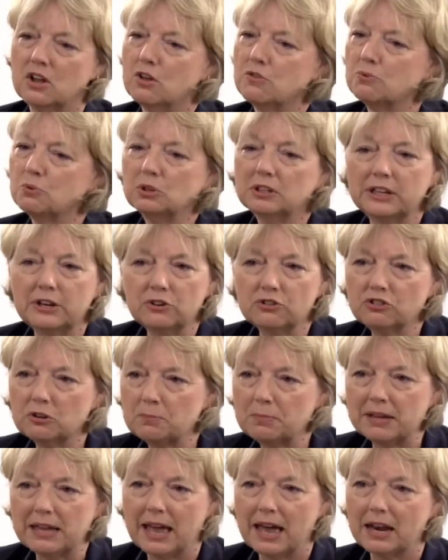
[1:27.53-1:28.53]
through
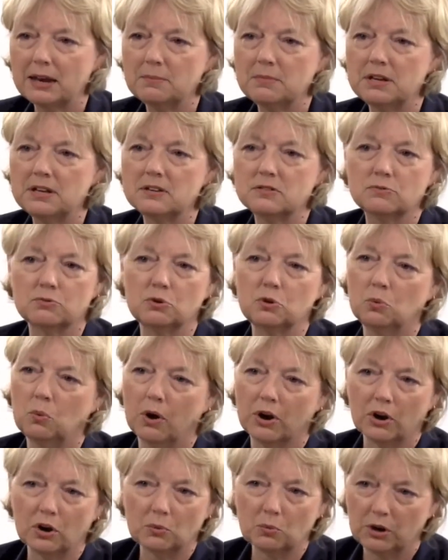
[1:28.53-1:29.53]
leadership academies, through
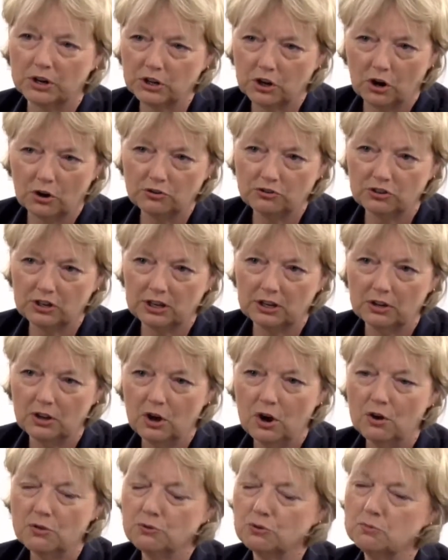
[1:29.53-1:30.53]
one-on-one coaching,
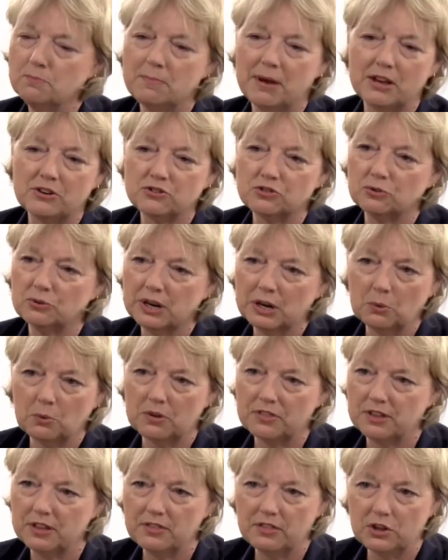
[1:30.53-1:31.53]
through mentoring
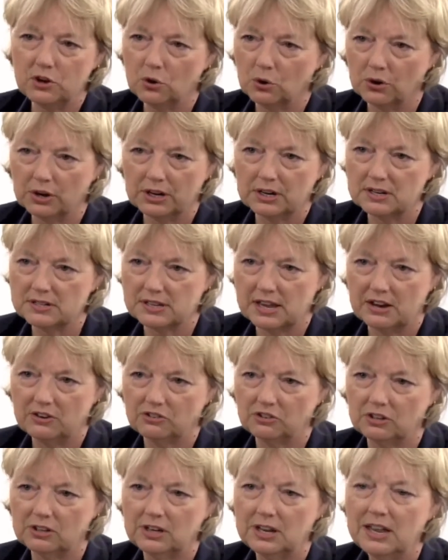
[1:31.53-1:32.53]
within the
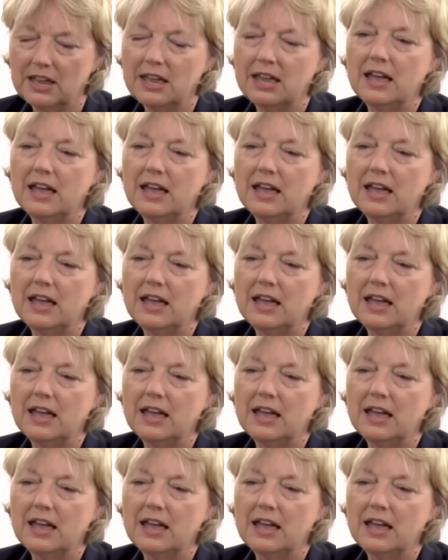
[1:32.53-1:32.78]
organization.